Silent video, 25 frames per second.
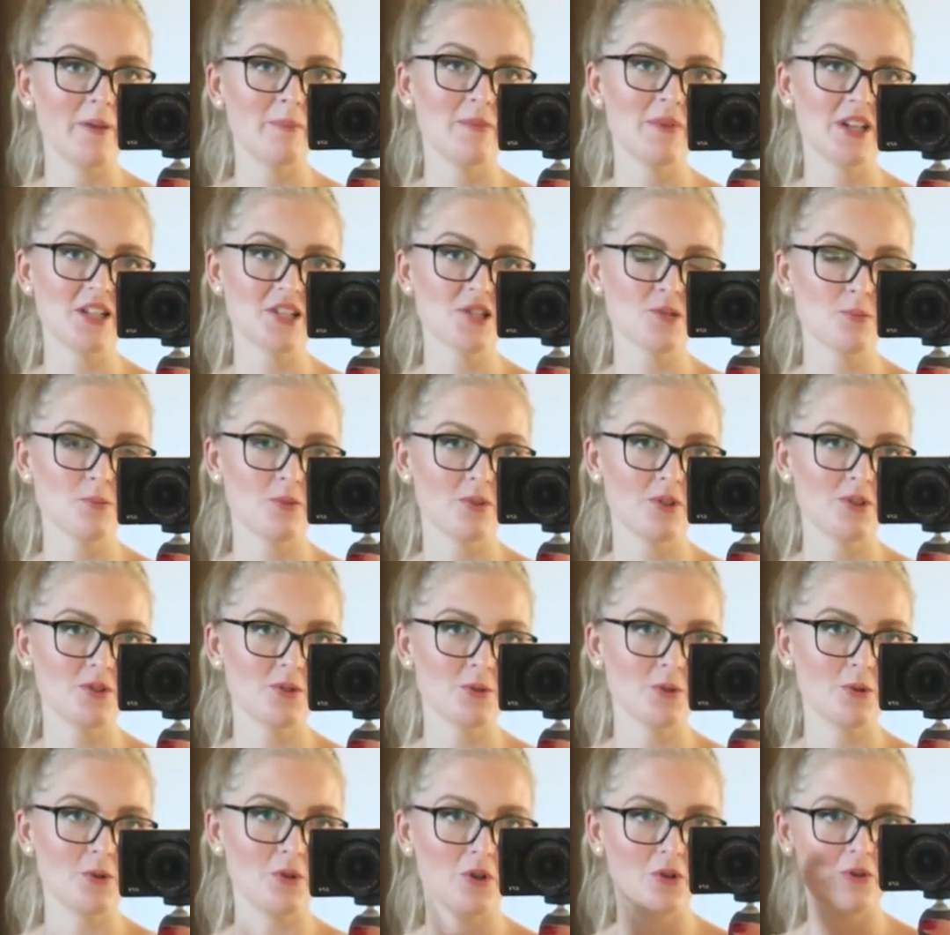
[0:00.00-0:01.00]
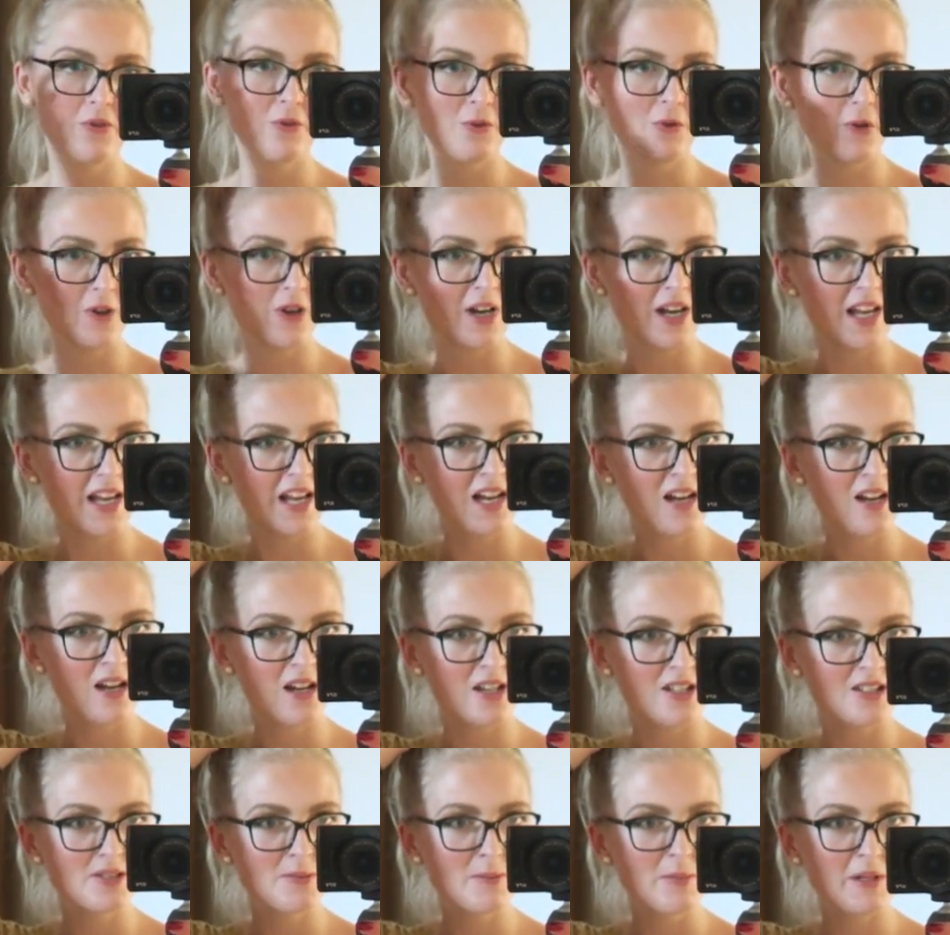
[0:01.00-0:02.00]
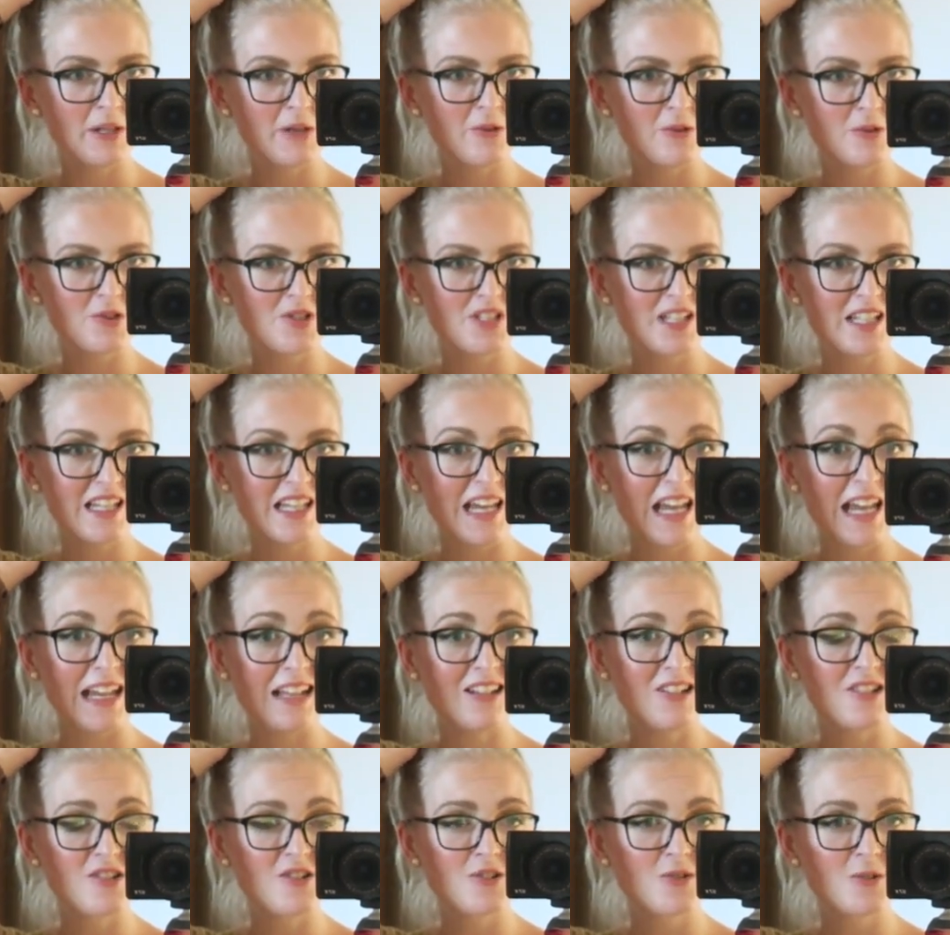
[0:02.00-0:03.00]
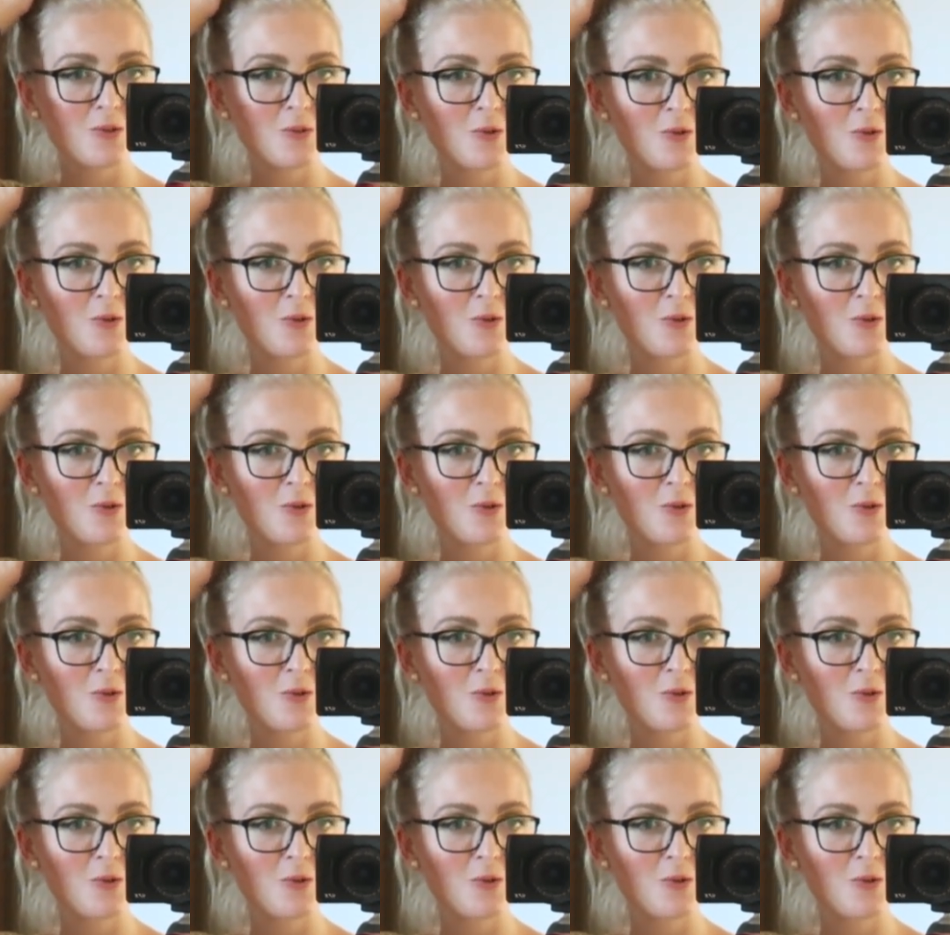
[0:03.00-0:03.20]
I'm desperate to go for a cut because the ends